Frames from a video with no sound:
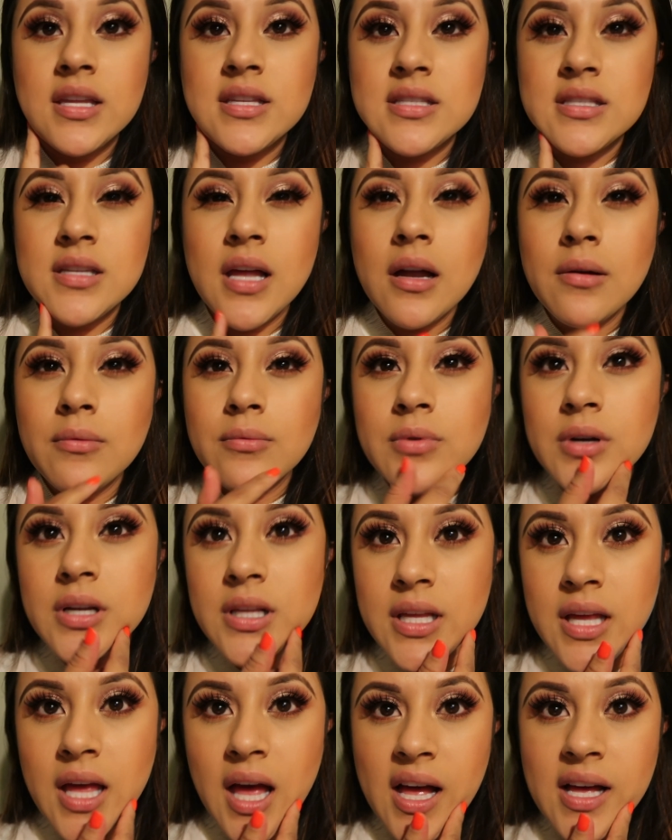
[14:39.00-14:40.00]
it's not
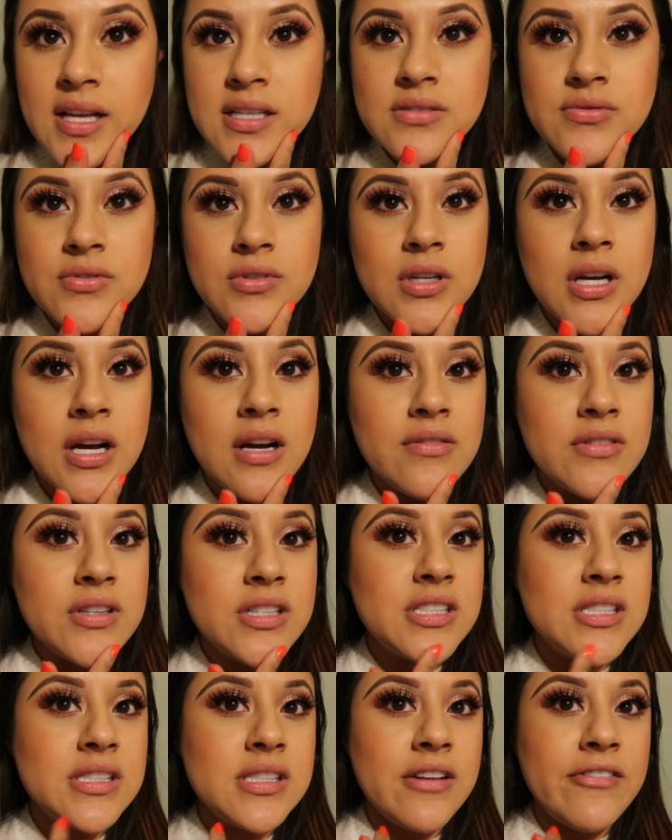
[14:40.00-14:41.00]
really as full
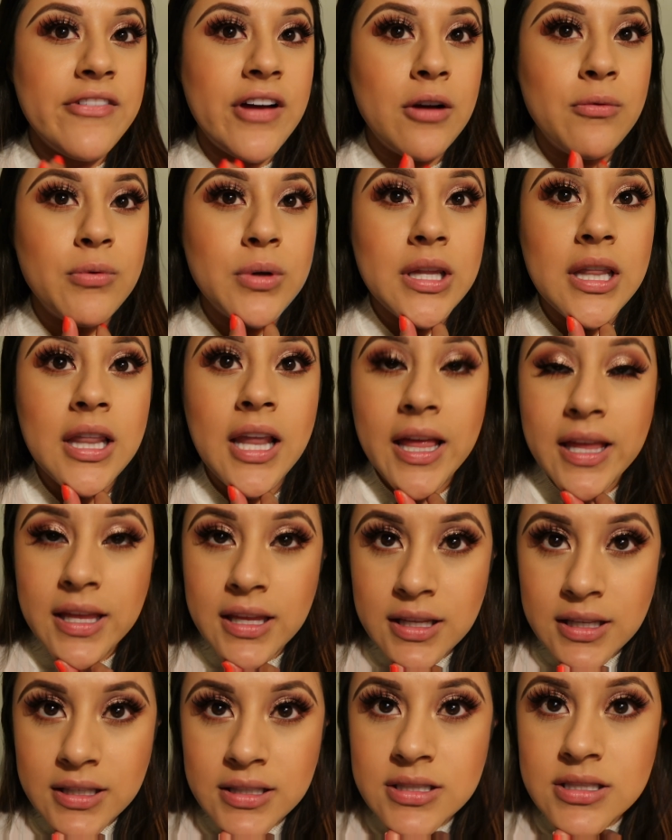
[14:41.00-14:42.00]
coverage as if I would
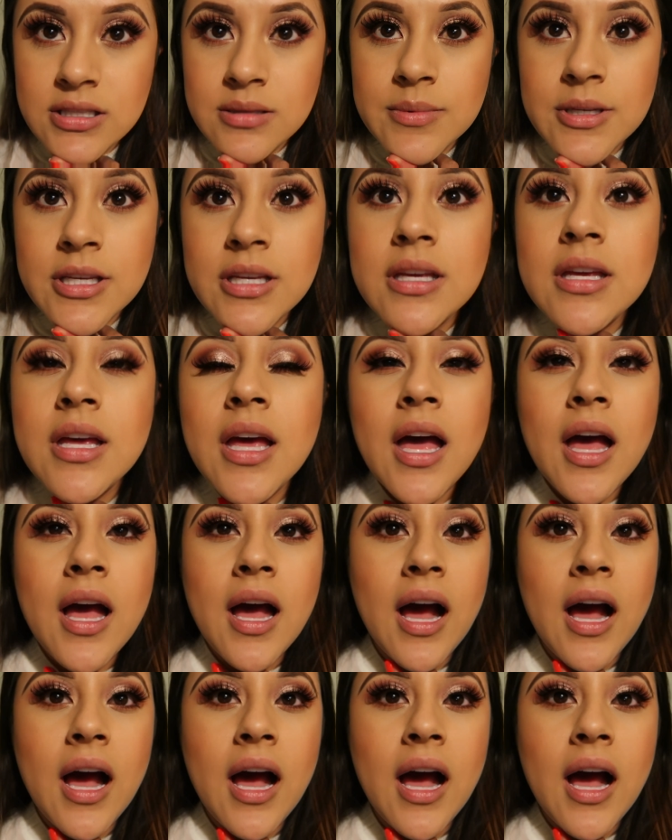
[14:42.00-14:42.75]
like it to be.